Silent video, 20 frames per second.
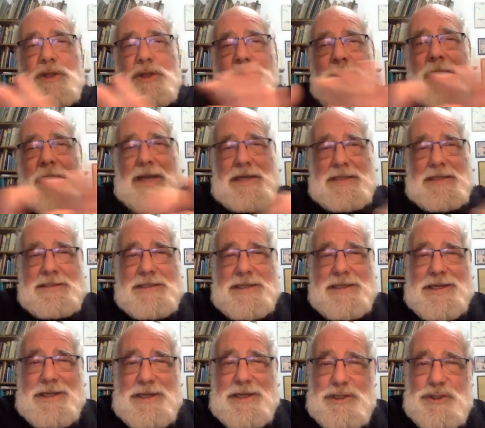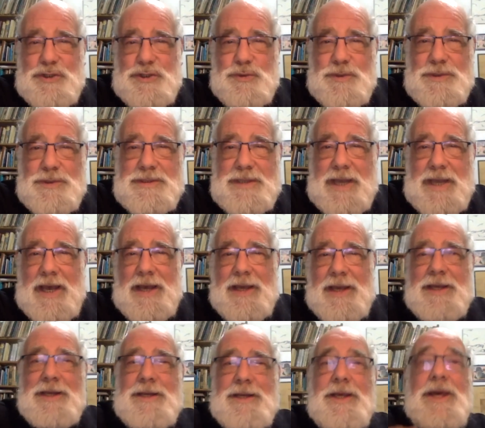the Palestinian issue
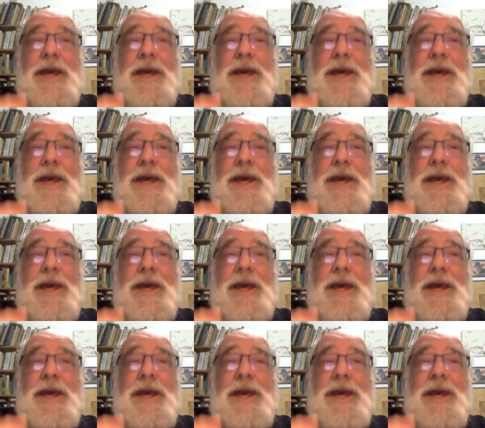aside